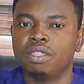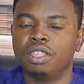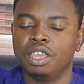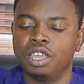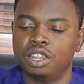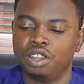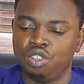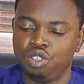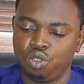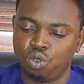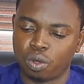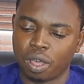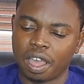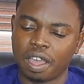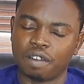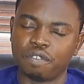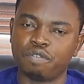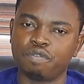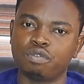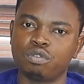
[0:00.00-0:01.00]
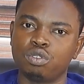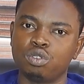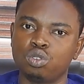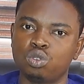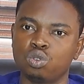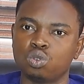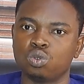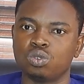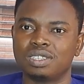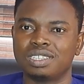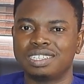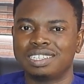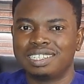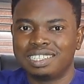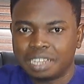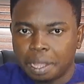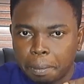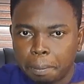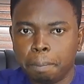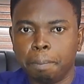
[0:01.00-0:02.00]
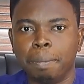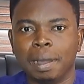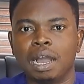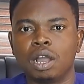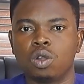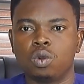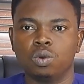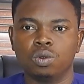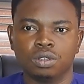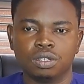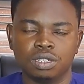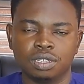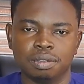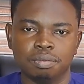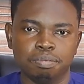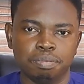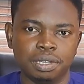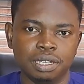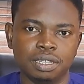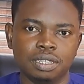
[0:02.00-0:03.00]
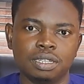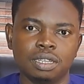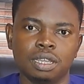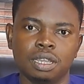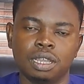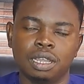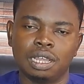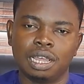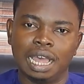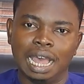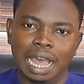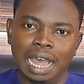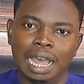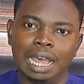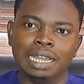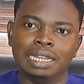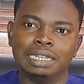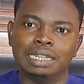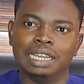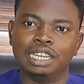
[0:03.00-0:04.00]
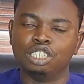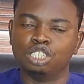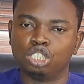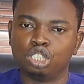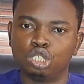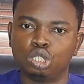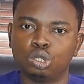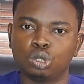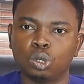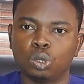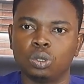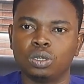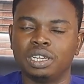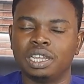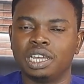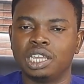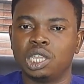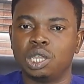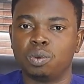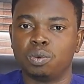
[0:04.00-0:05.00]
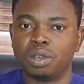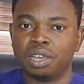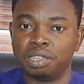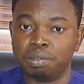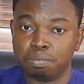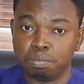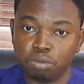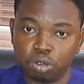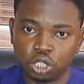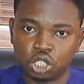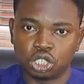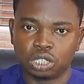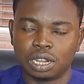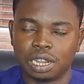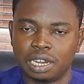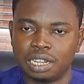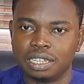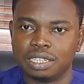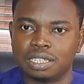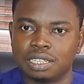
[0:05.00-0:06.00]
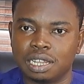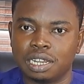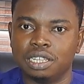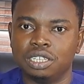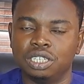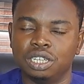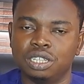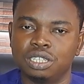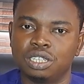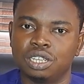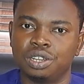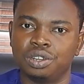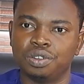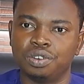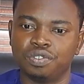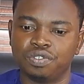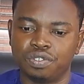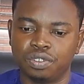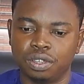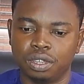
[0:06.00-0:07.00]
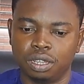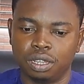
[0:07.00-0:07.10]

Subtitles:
then you have to step backwards a bit and ensure that you are emotionally intelligent enough